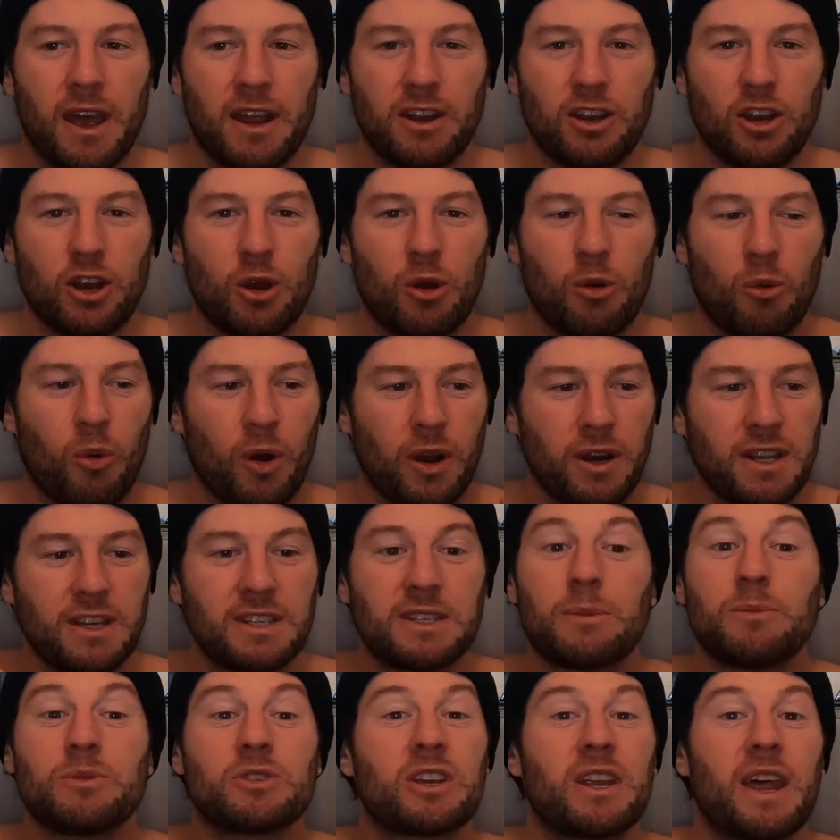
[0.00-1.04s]
And one day
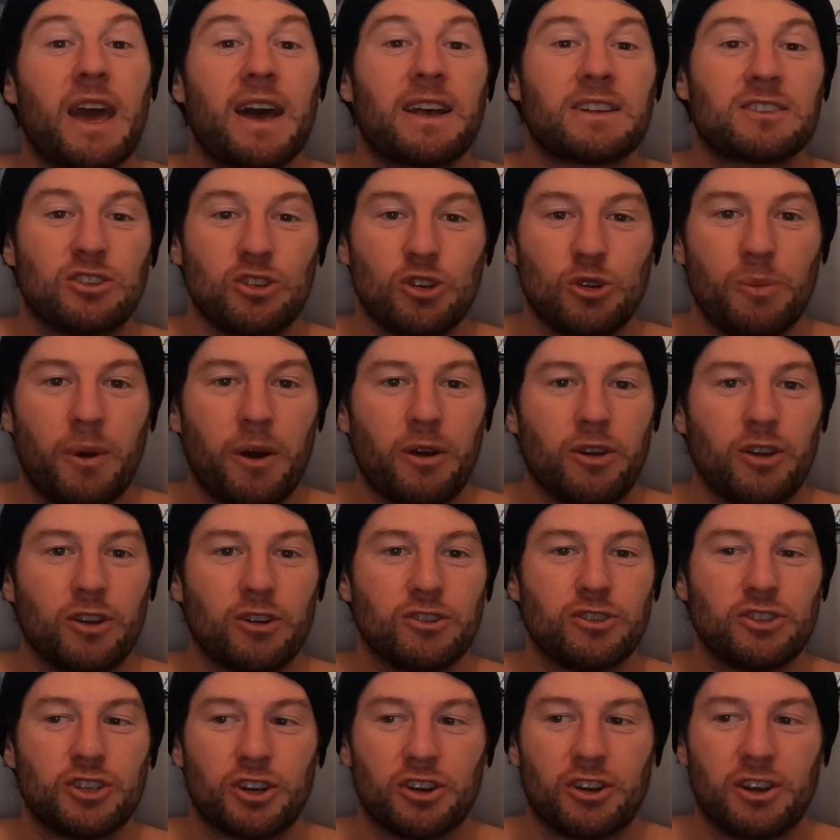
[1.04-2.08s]
someone's going to ask you about
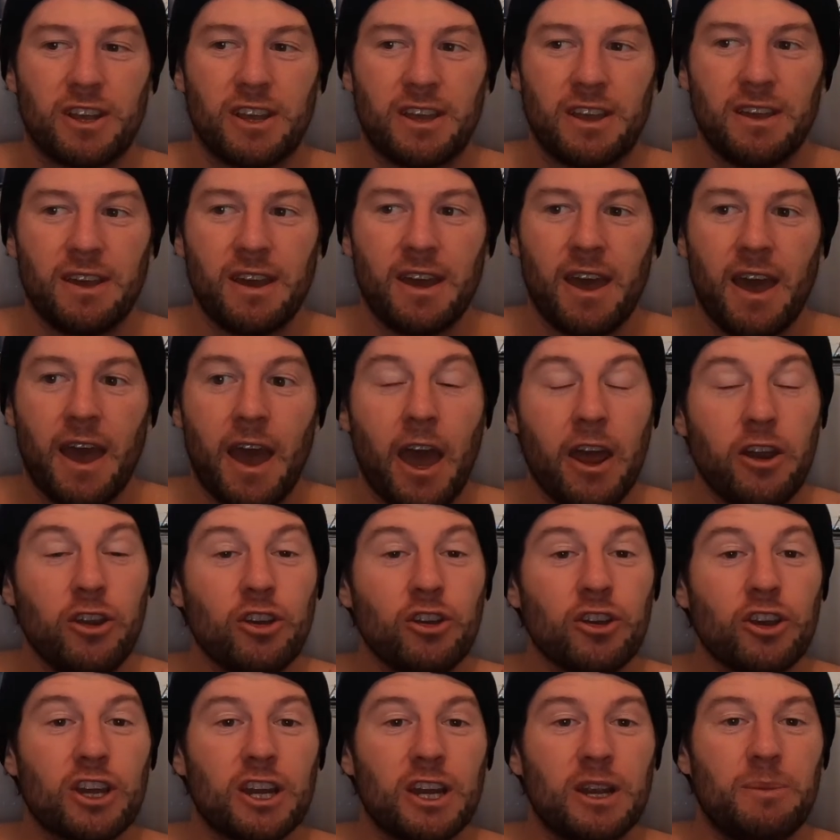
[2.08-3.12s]
your journey, and
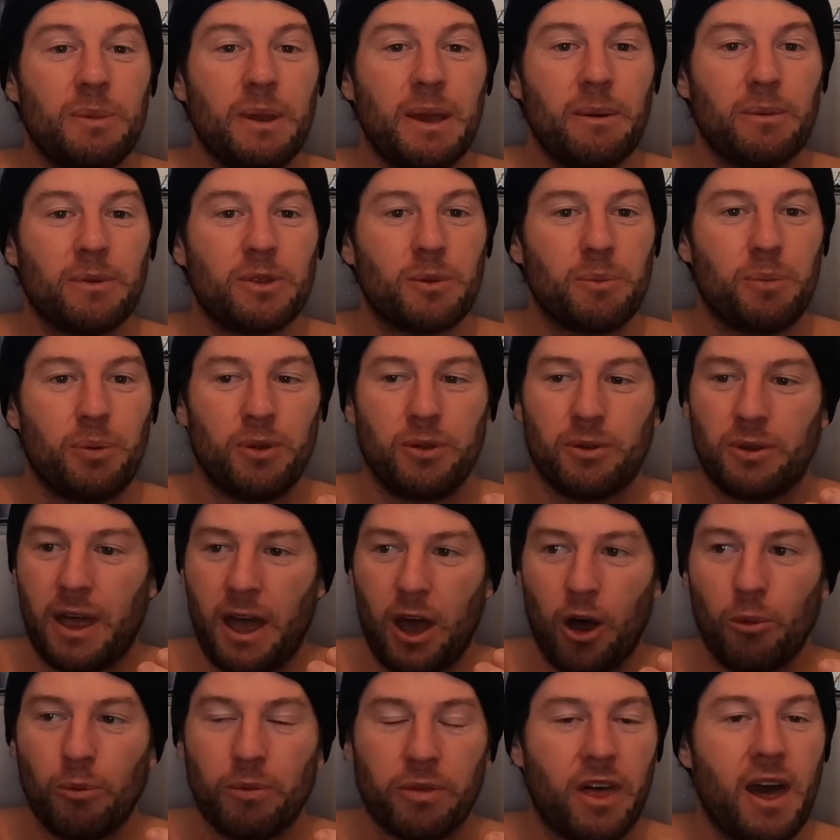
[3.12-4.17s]
you're going to be able to
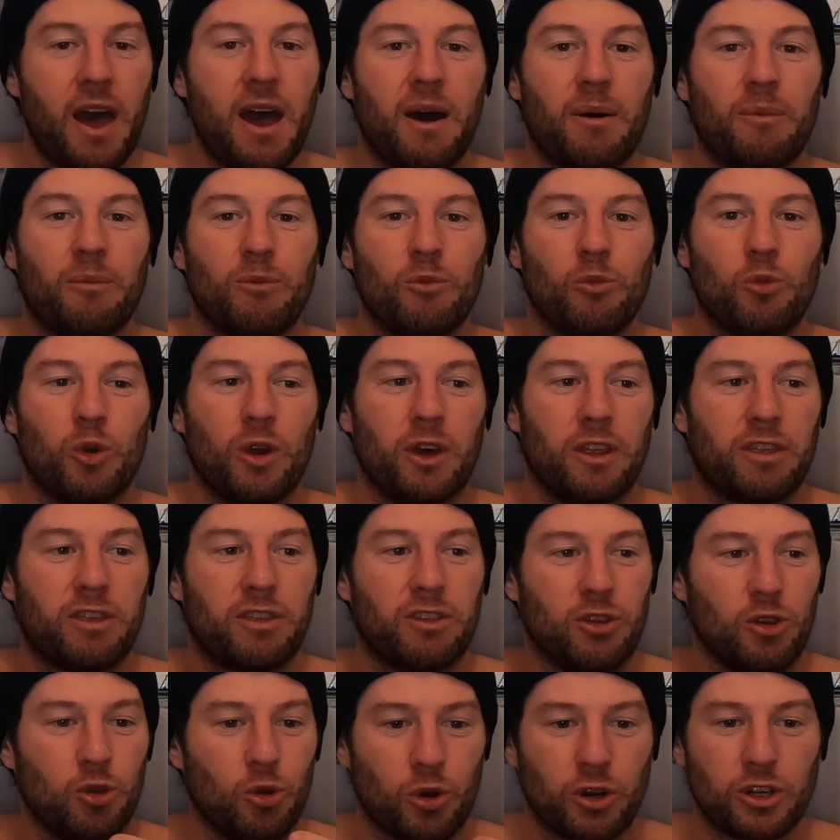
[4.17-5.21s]
help them
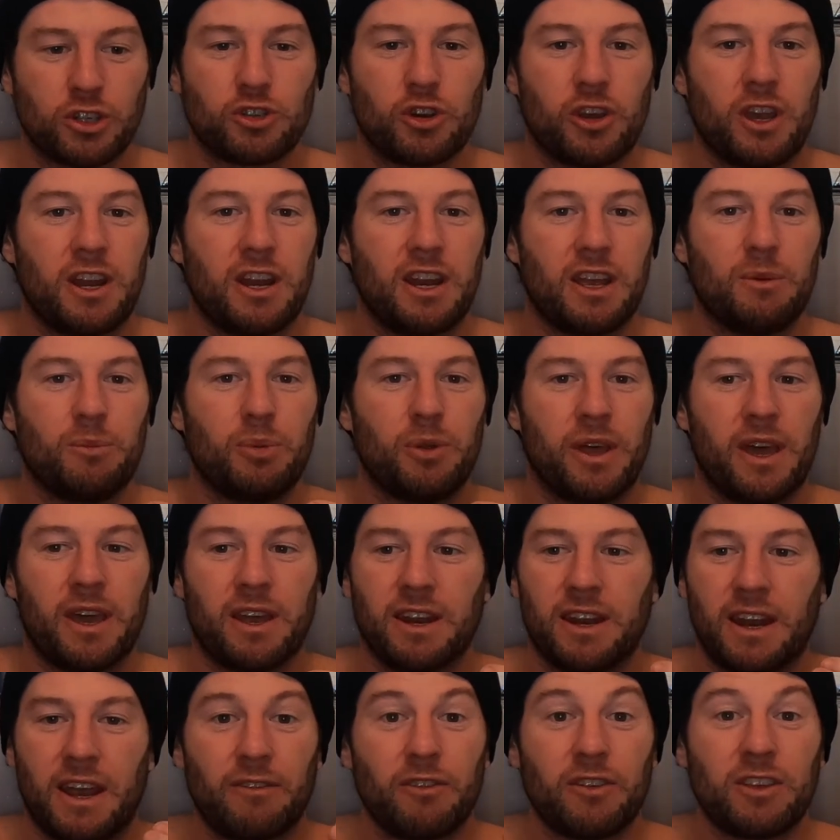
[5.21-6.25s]
with your training
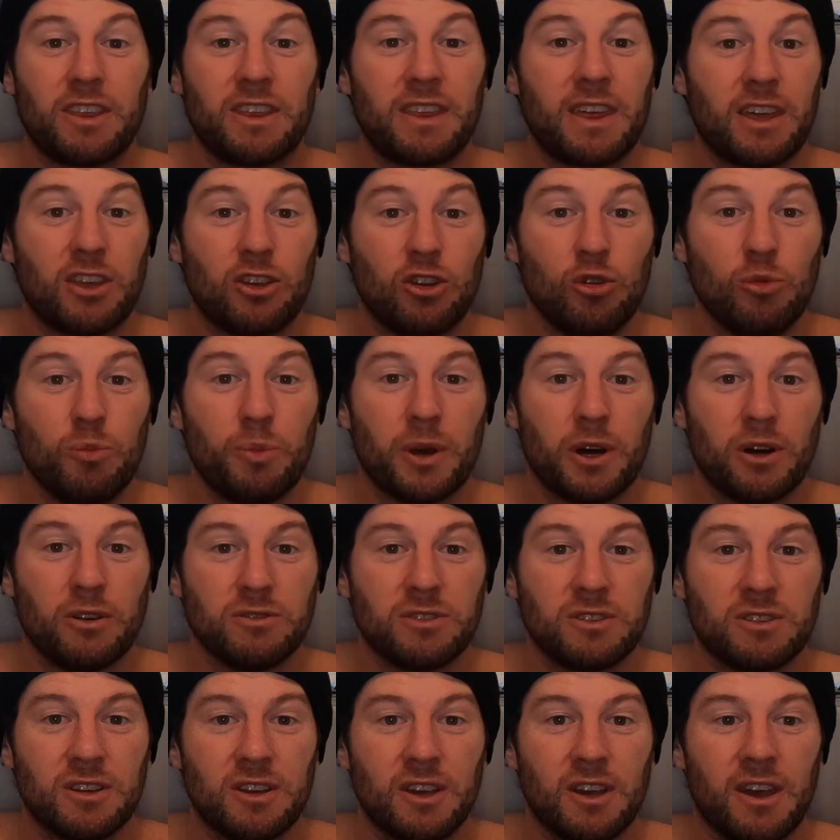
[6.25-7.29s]
plan and everything that you
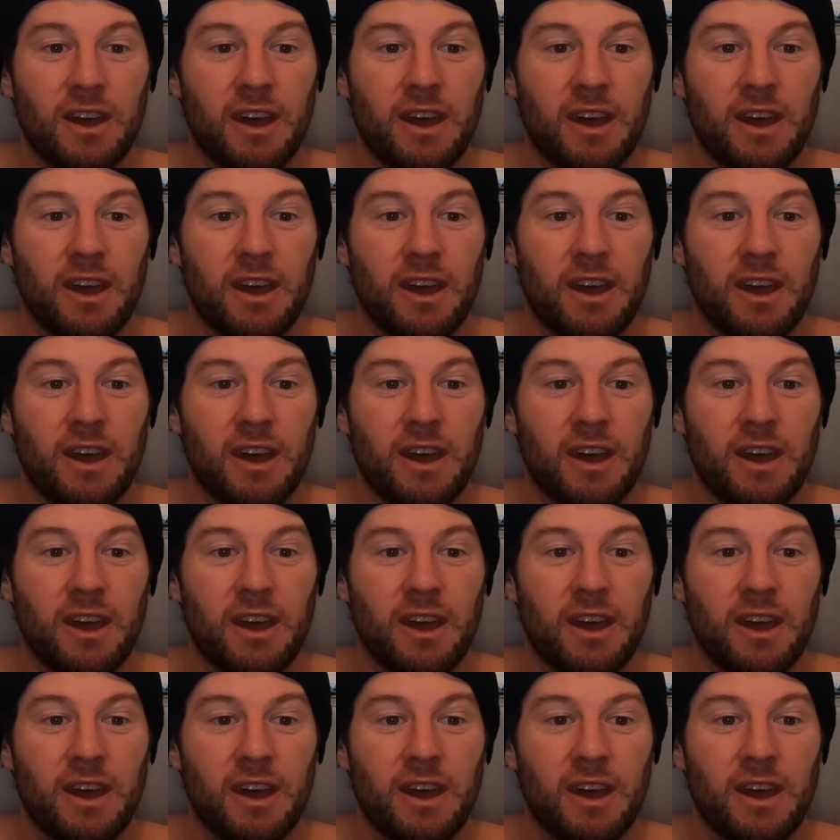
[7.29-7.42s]
built.